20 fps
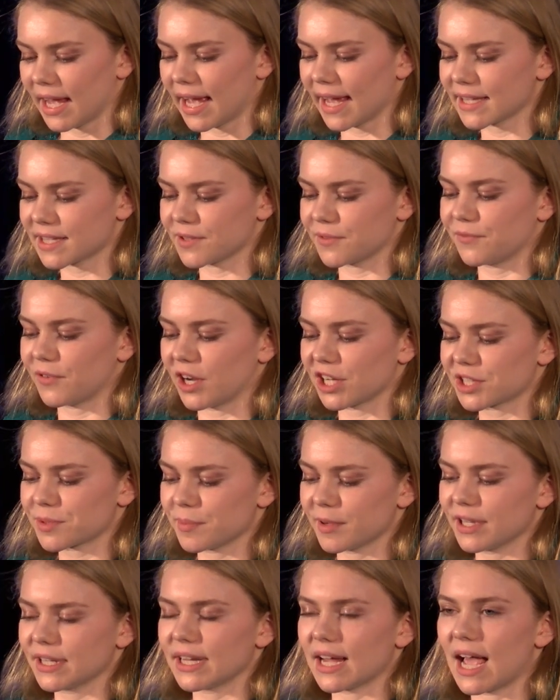As a
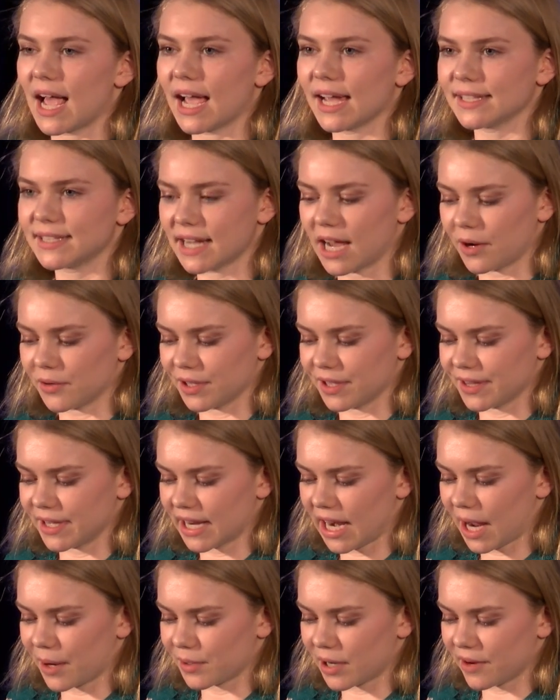freshman, I doubted
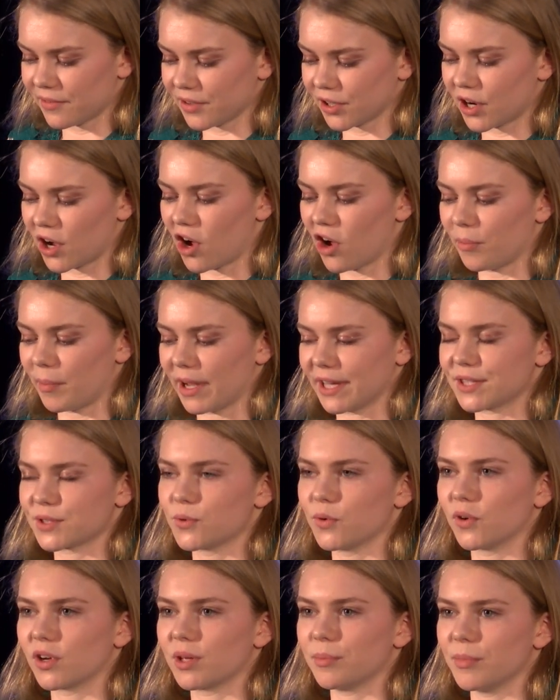that I would ever call my
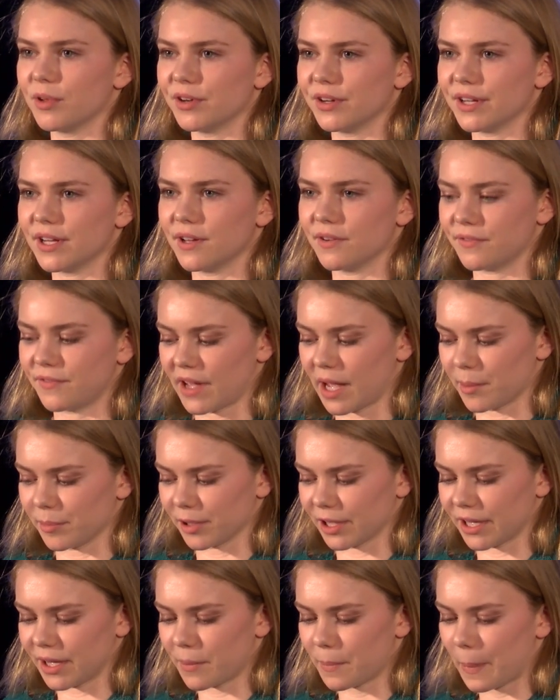school community a
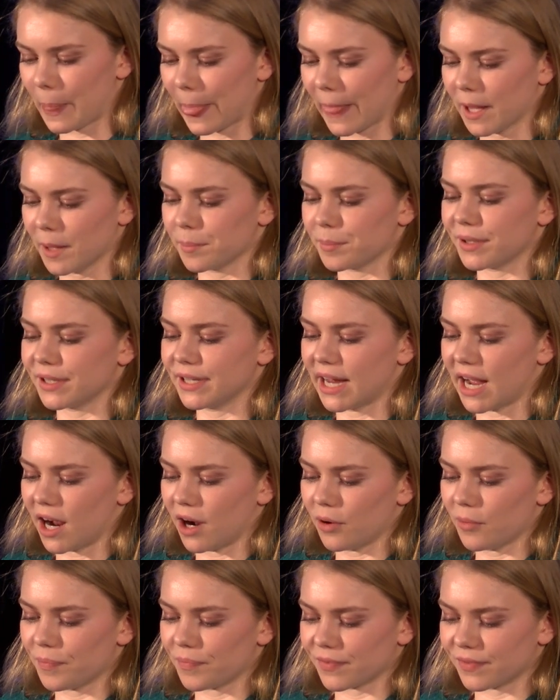family, but
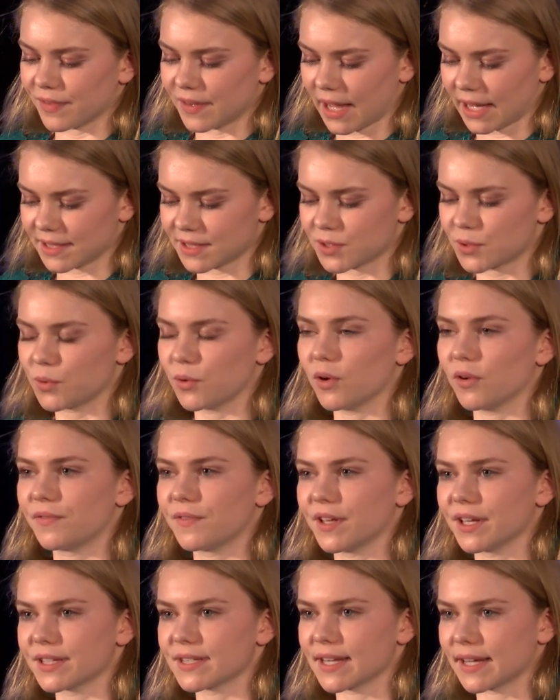now that school
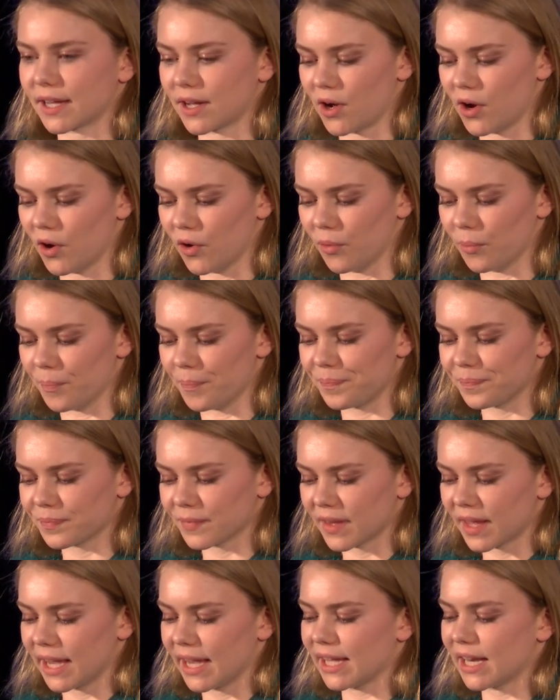feels like a home,
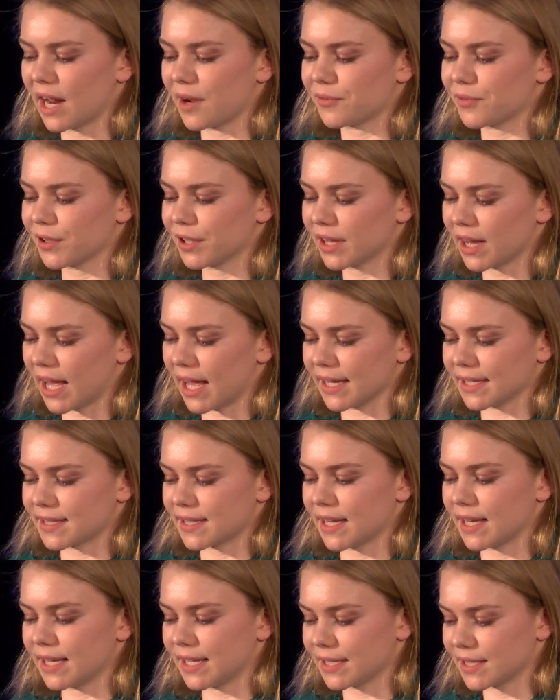and I've
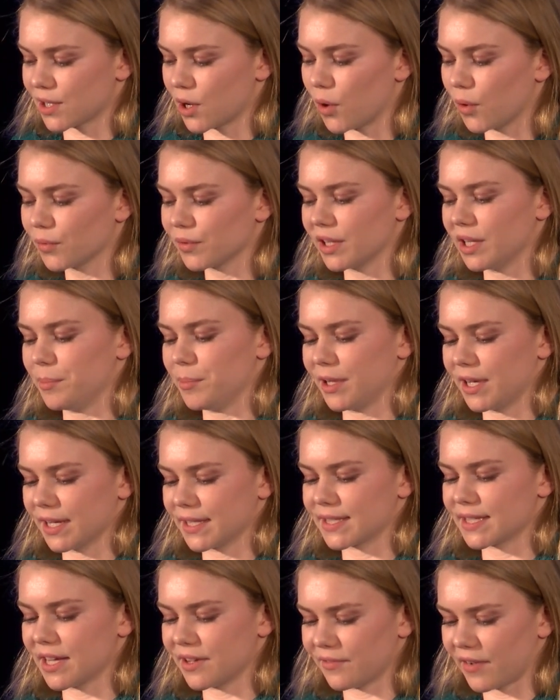realized that it's only
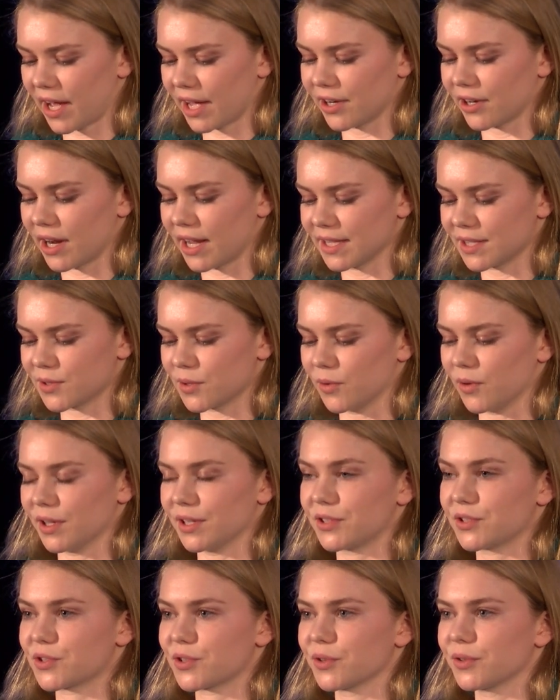because St. Vider High School
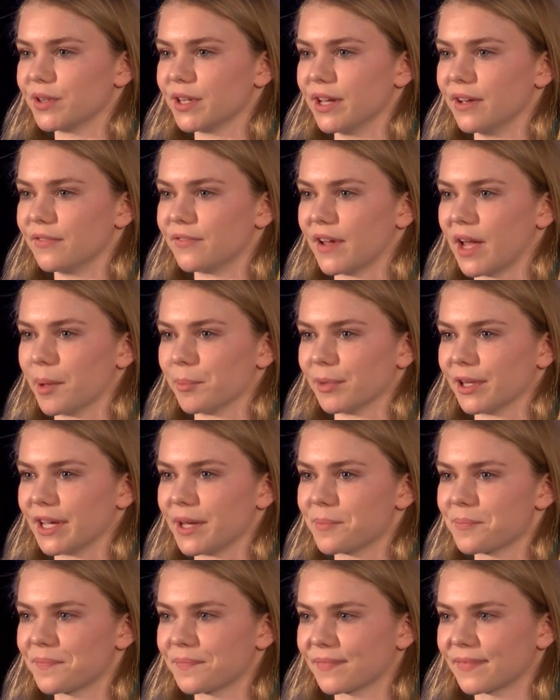is truly a
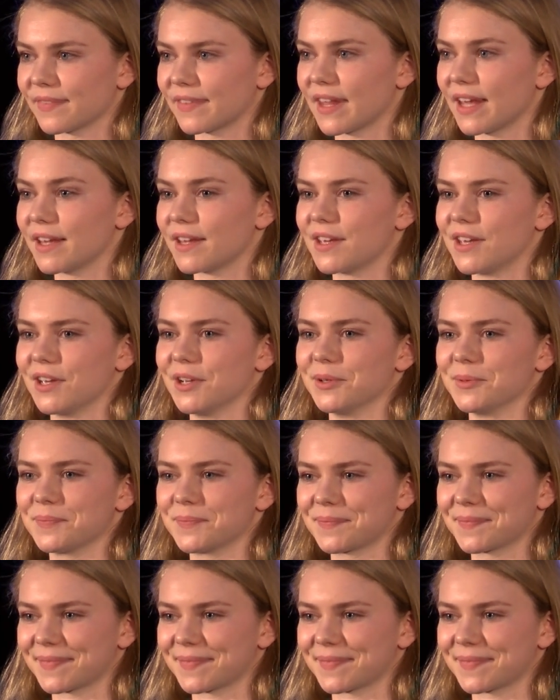family. Thank you.